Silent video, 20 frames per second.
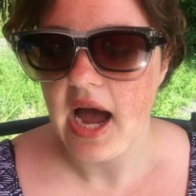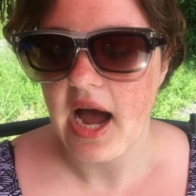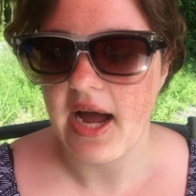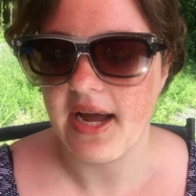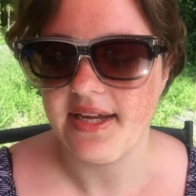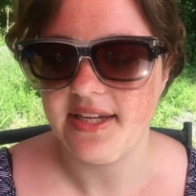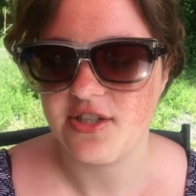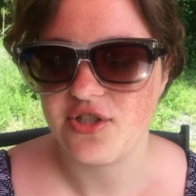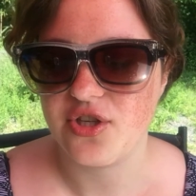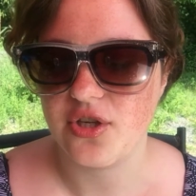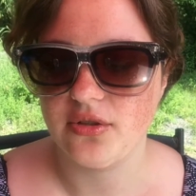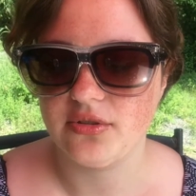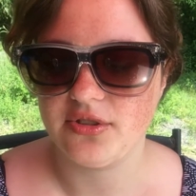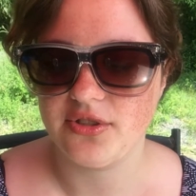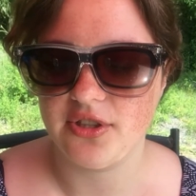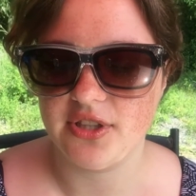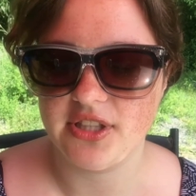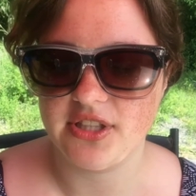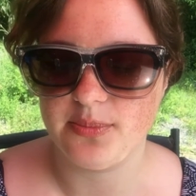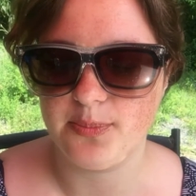Uh, he shows
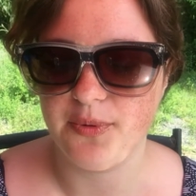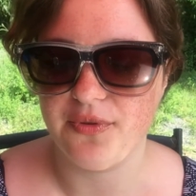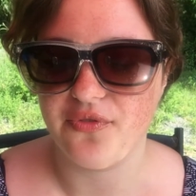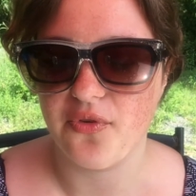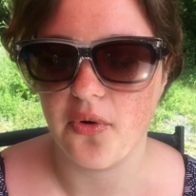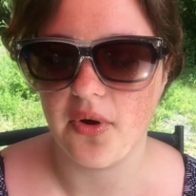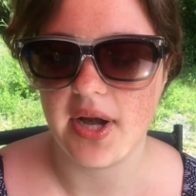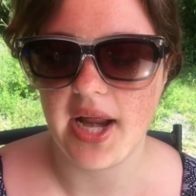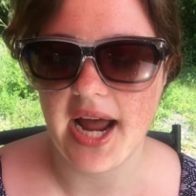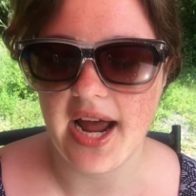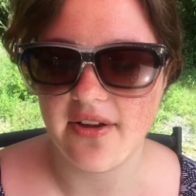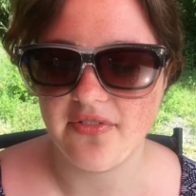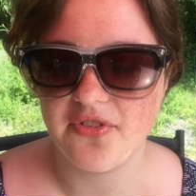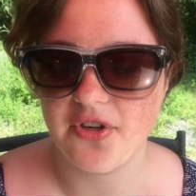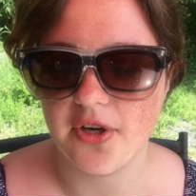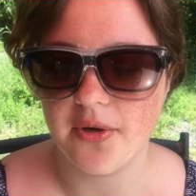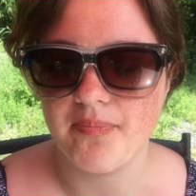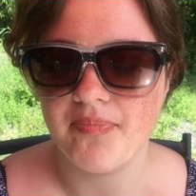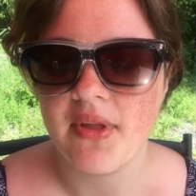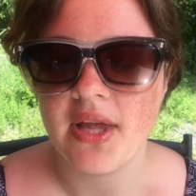her his before and
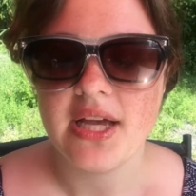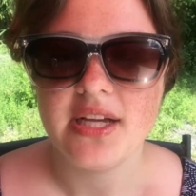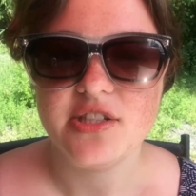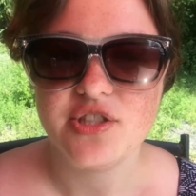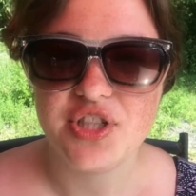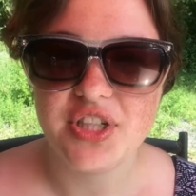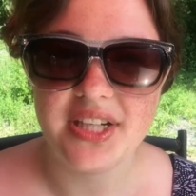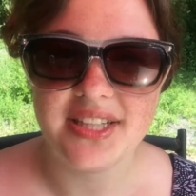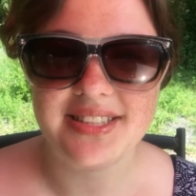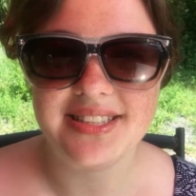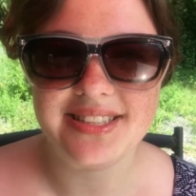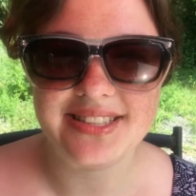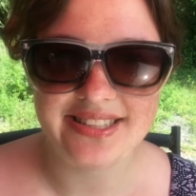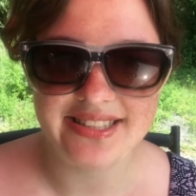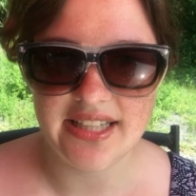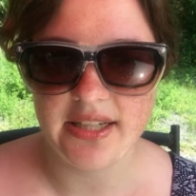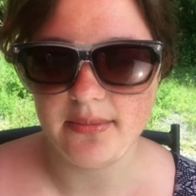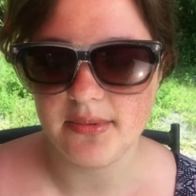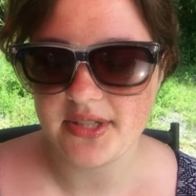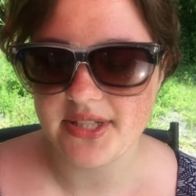after. She doesn't
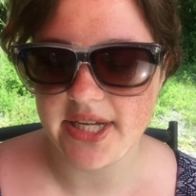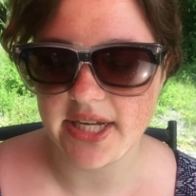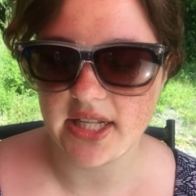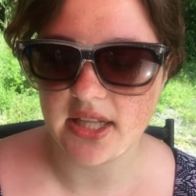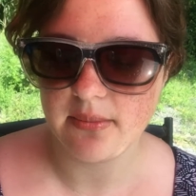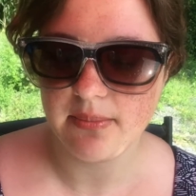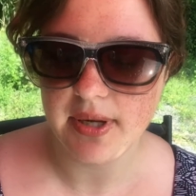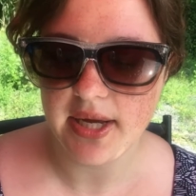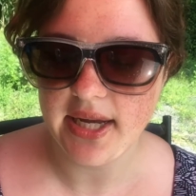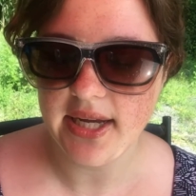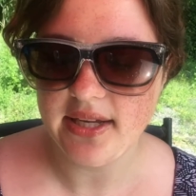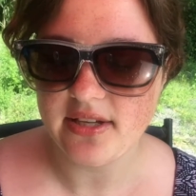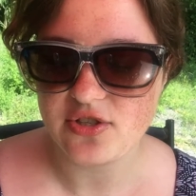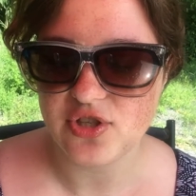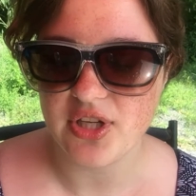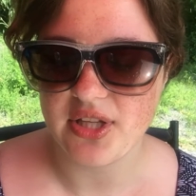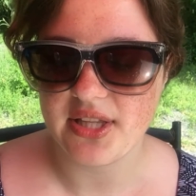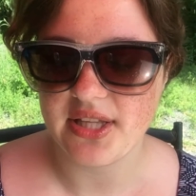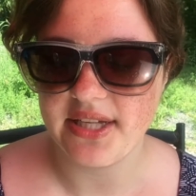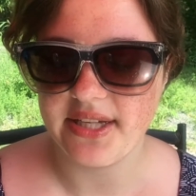seem to take the bait.
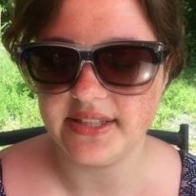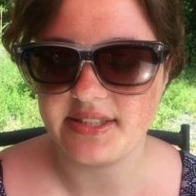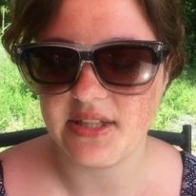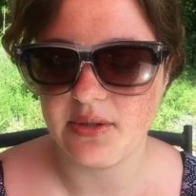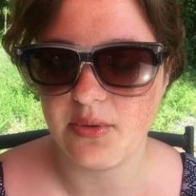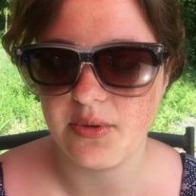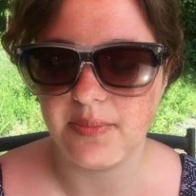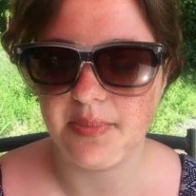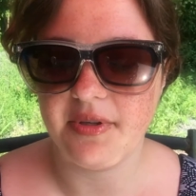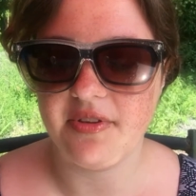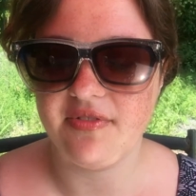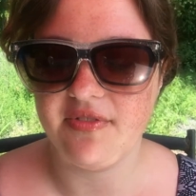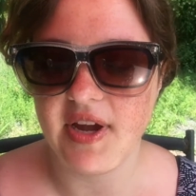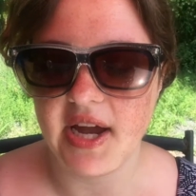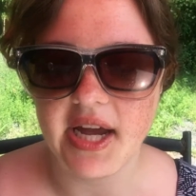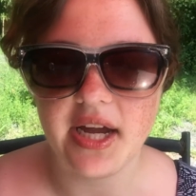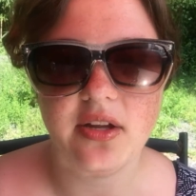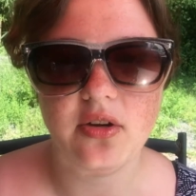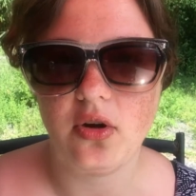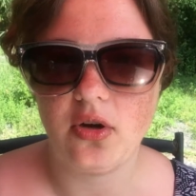She thinks it would be
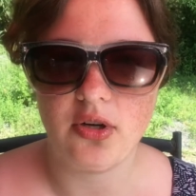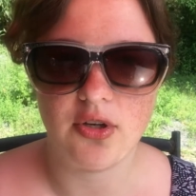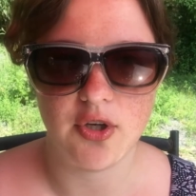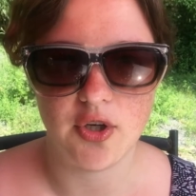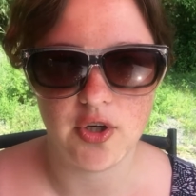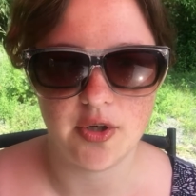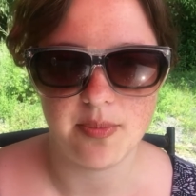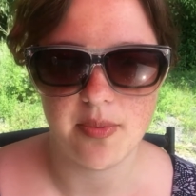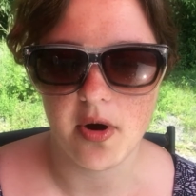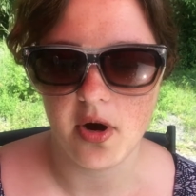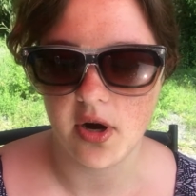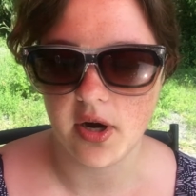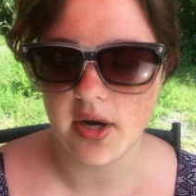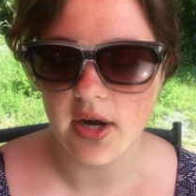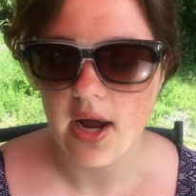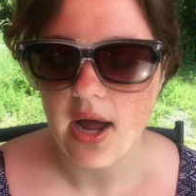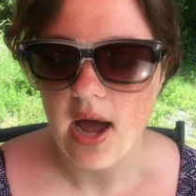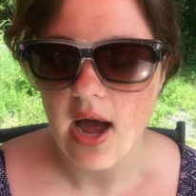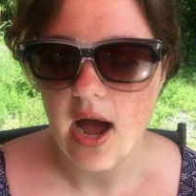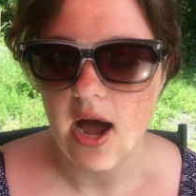vain on her part.